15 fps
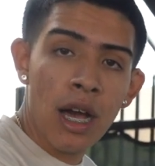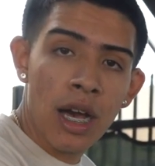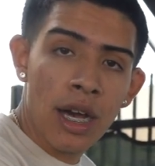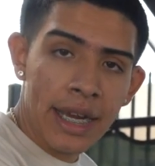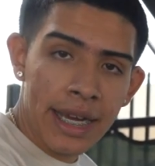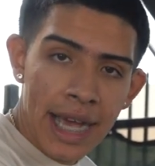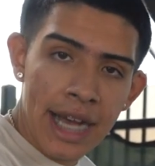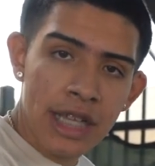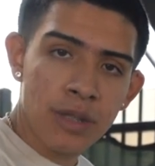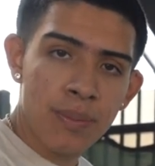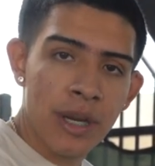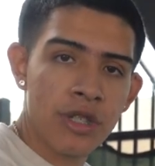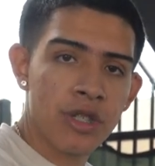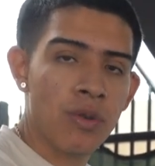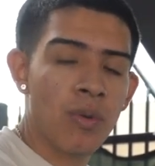a gas
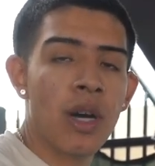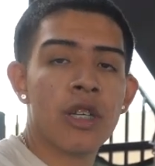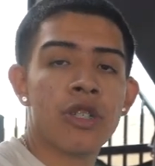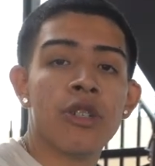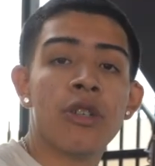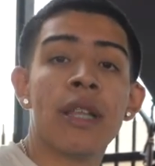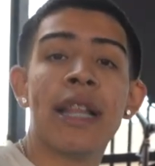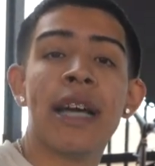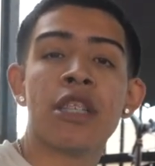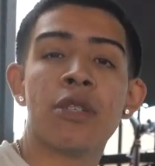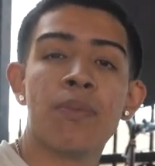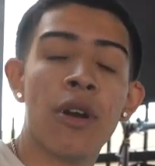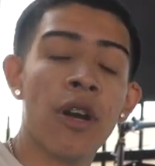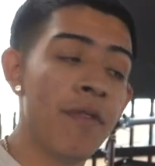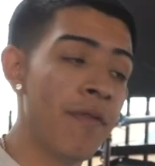pressure washer, that's
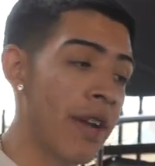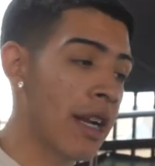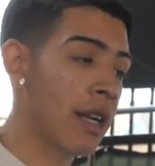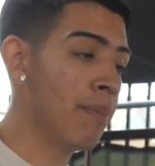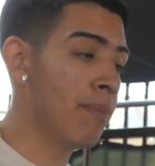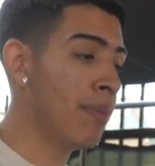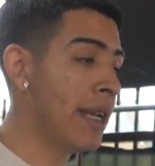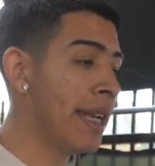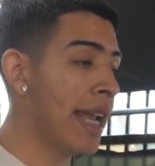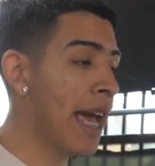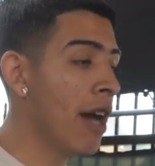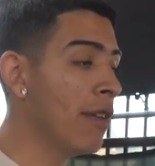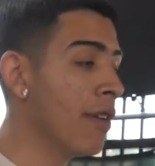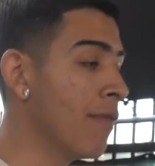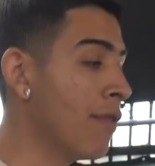perfect. But
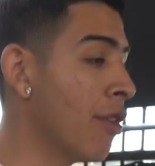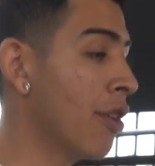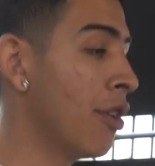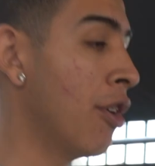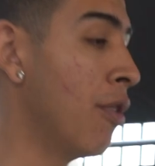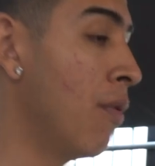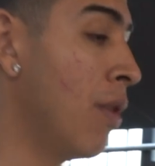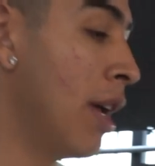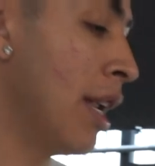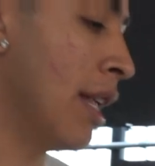now if you're going to run